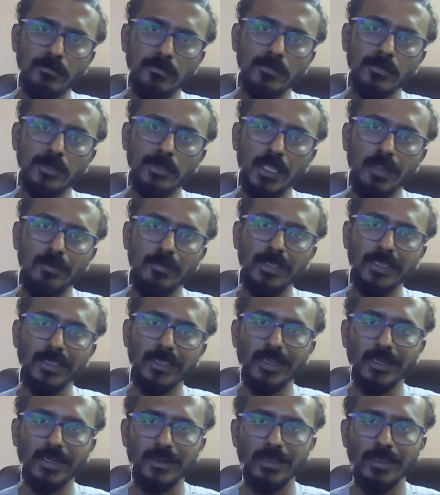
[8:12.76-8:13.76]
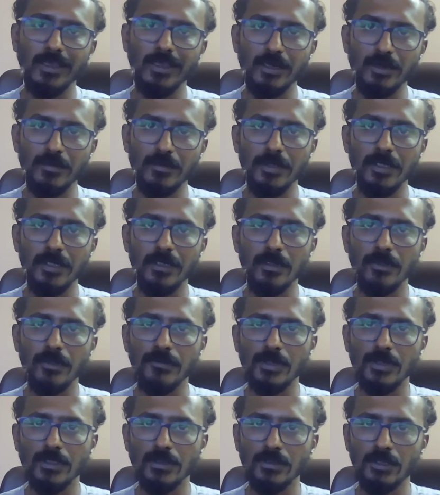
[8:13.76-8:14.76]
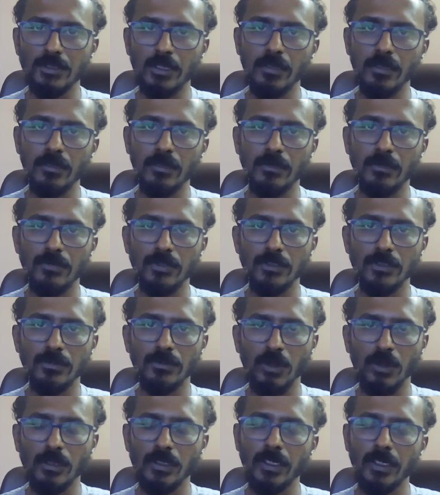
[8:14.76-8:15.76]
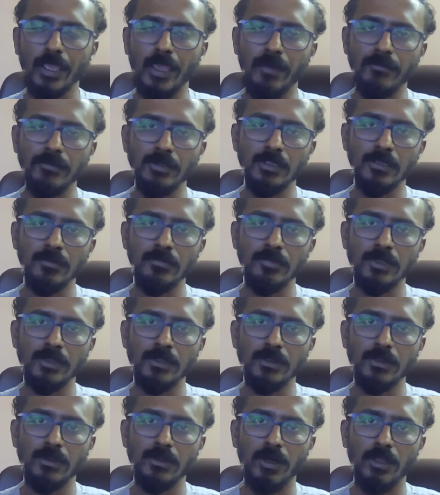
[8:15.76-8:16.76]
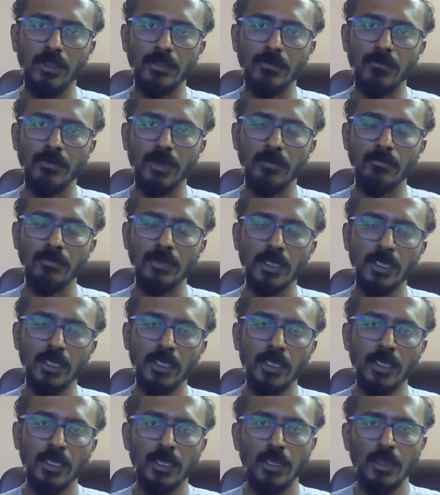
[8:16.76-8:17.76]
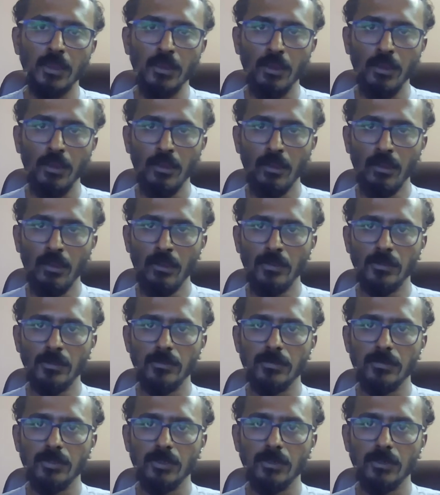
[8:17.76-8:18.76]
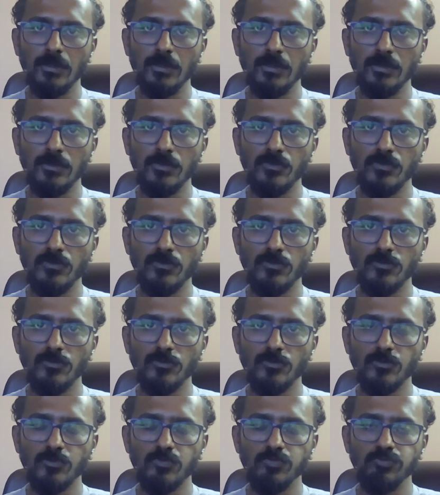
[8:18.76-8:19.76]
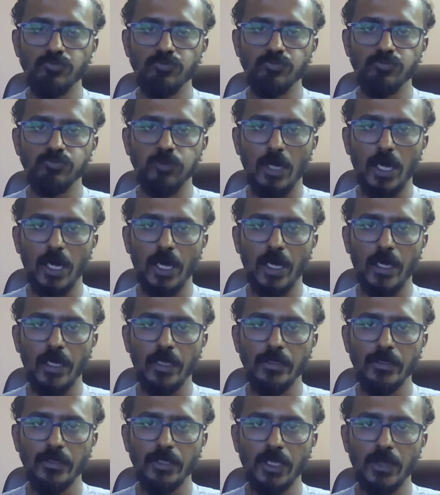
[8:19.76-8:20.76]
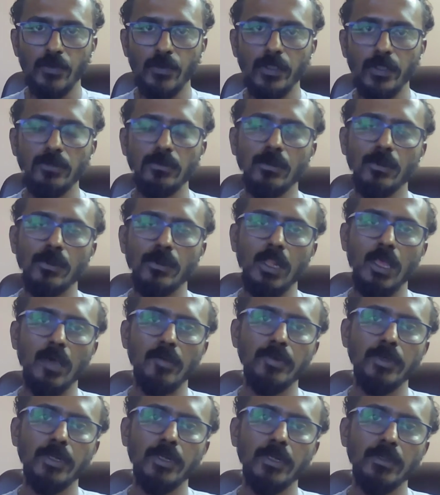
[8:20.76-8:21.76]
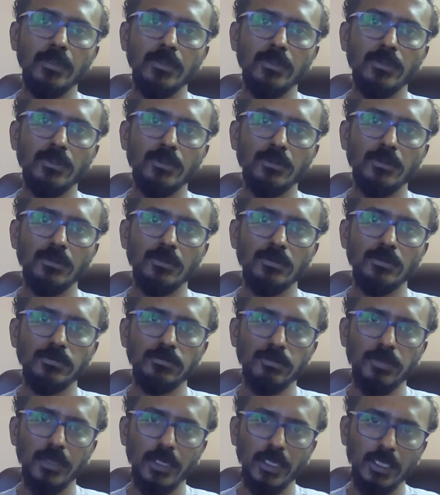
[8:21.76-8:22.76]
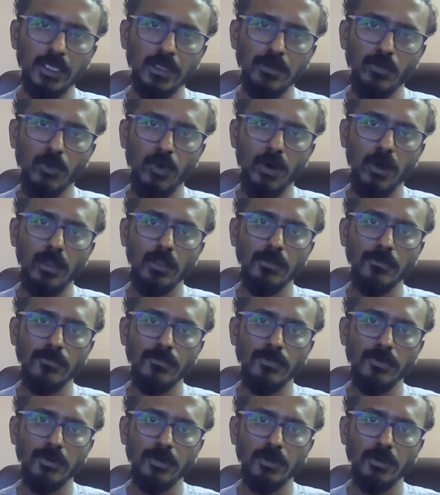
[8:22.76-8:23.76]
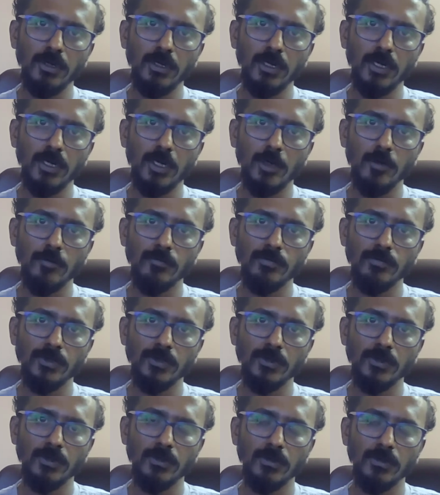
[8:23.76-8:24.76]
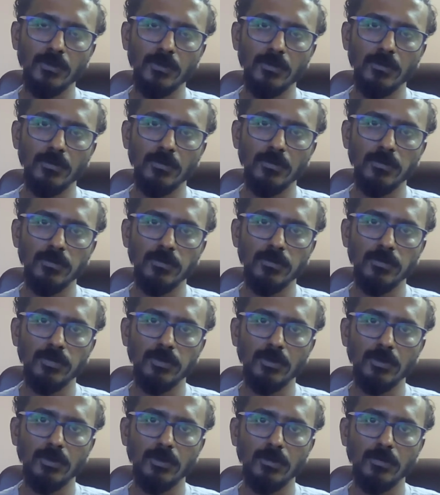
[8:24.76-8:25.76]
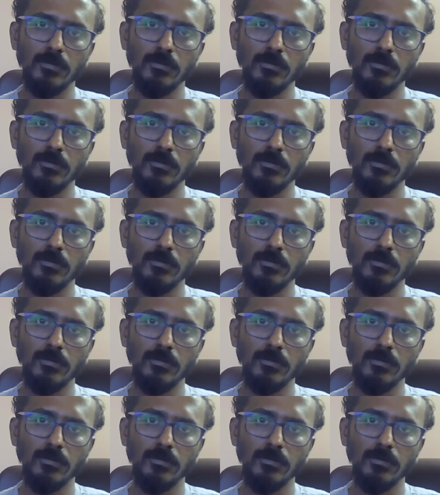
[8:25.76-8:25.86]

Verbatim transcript: they'll be getting a repetitive content which is already available on the web so I request the collaborators to involve. Uh, so uh,